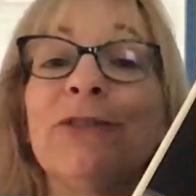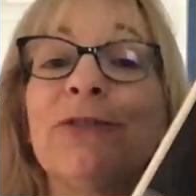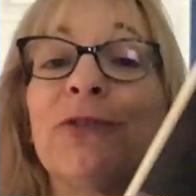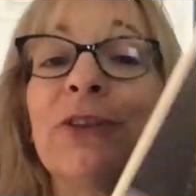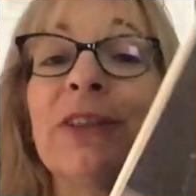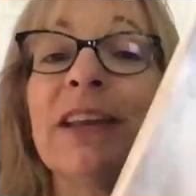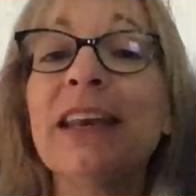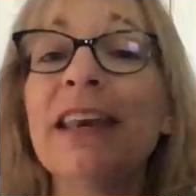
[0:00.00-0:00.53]
for
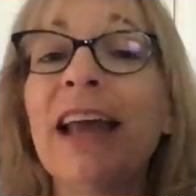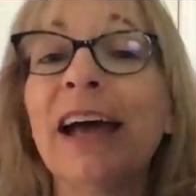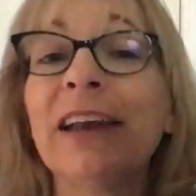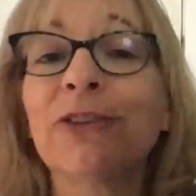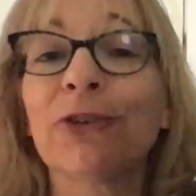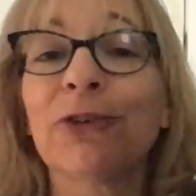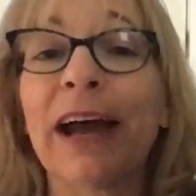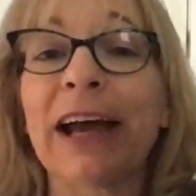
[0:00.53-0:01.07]
the
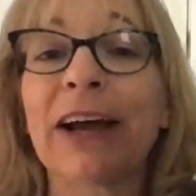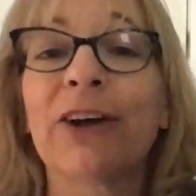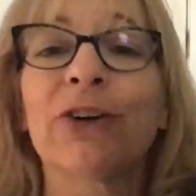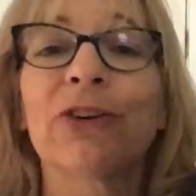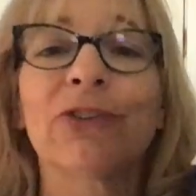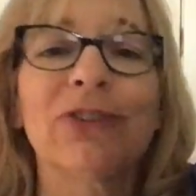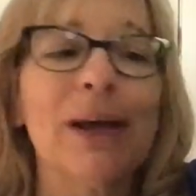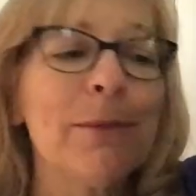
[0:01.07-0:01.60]
Nutcracker.
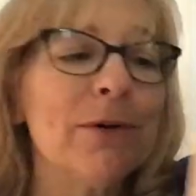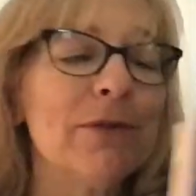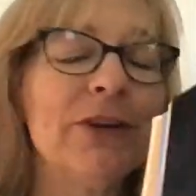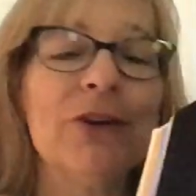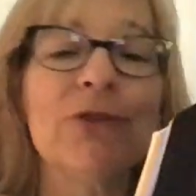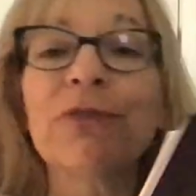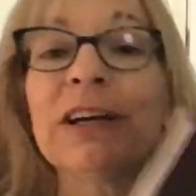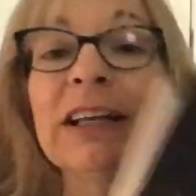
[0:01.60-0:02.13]
Some of
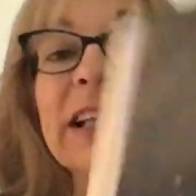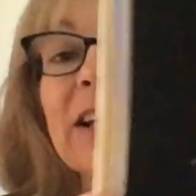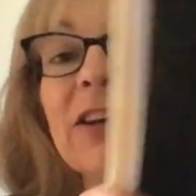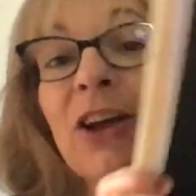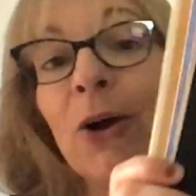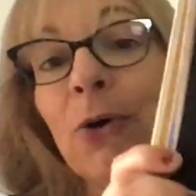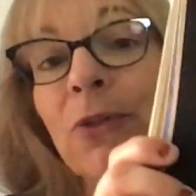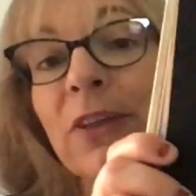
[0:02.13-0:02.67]
you really
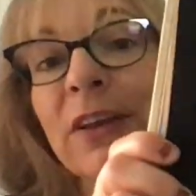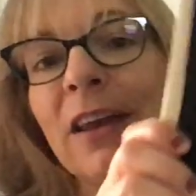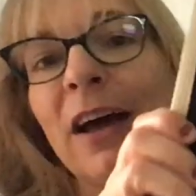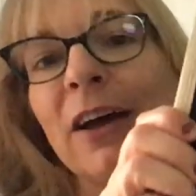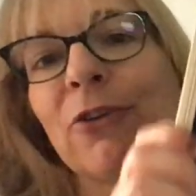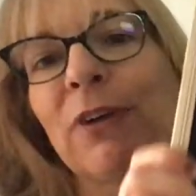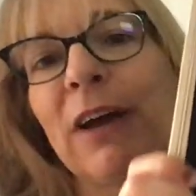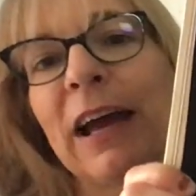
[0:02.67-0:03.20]
know the
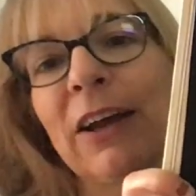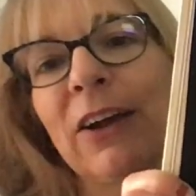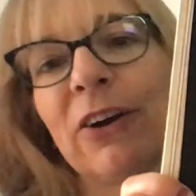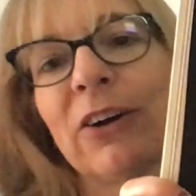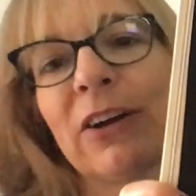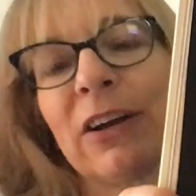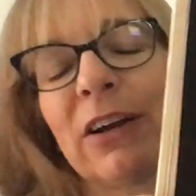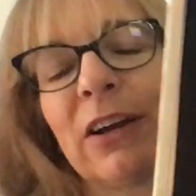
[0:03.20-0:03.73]

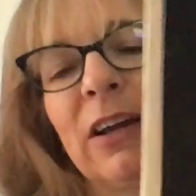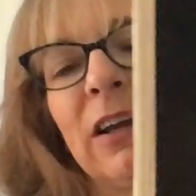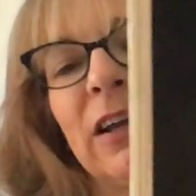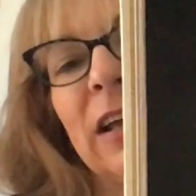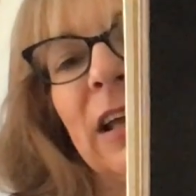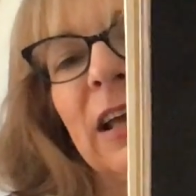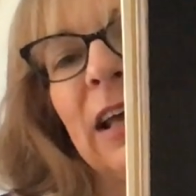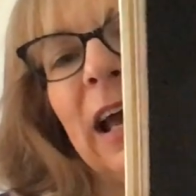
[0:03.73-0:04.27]
Nutcracker.
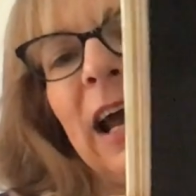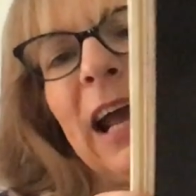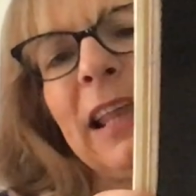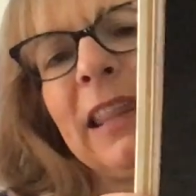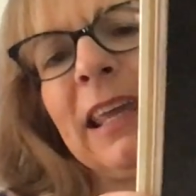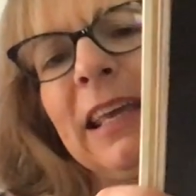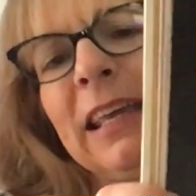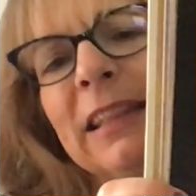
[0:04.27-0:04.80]
I
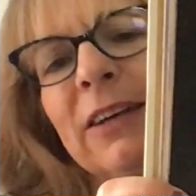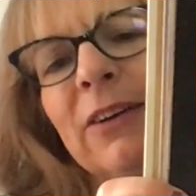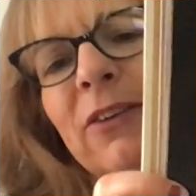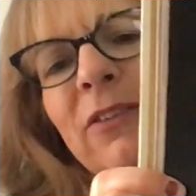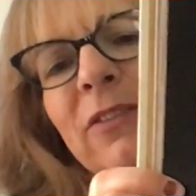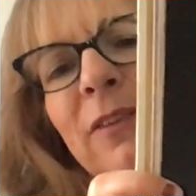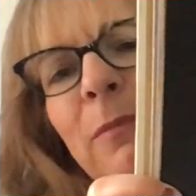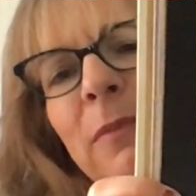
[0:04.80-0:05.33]
think there are
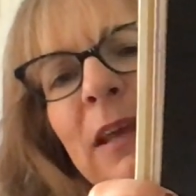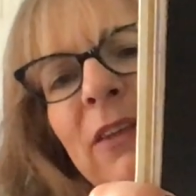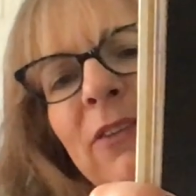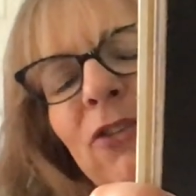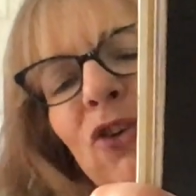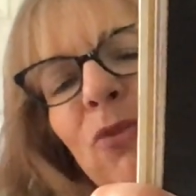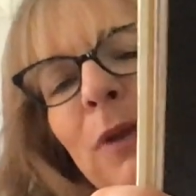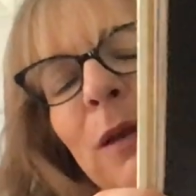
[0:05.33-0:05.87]
some kids
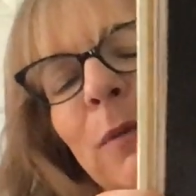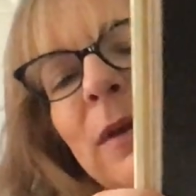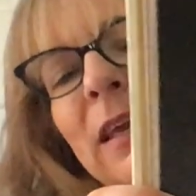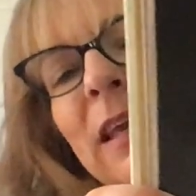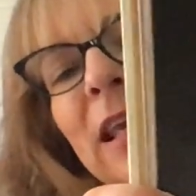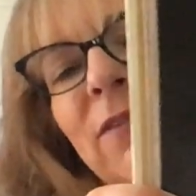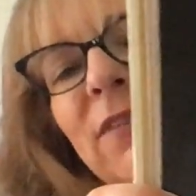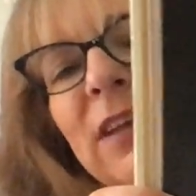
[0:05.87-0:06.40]
who maybe
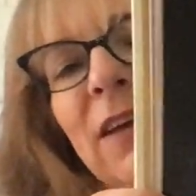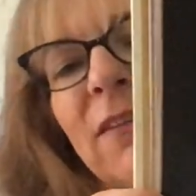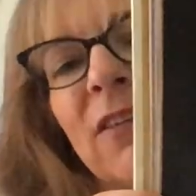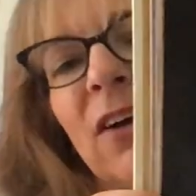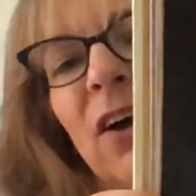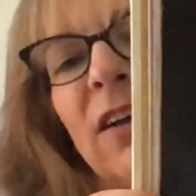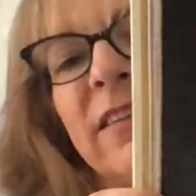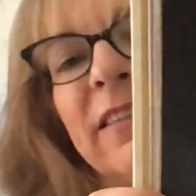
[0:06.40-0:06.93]
even have
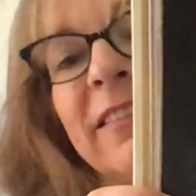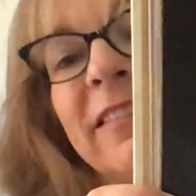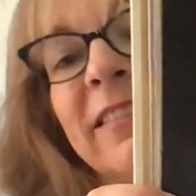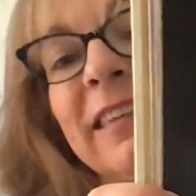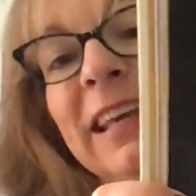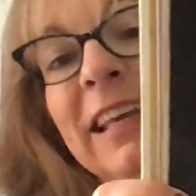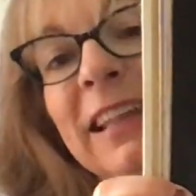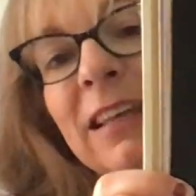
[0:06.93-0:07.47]
gone to
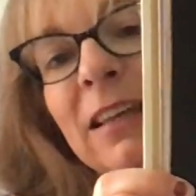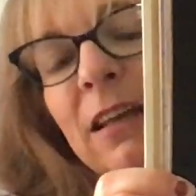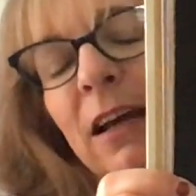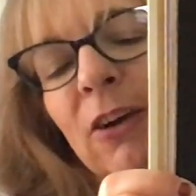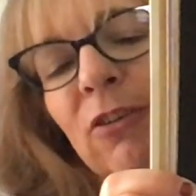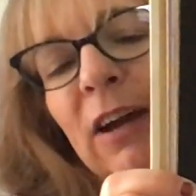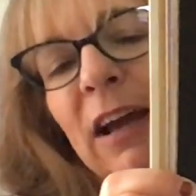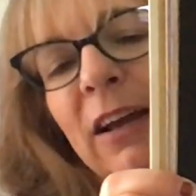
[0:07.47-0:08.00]
see the
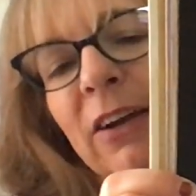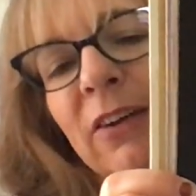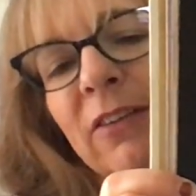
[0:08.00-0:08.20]
Nutcracker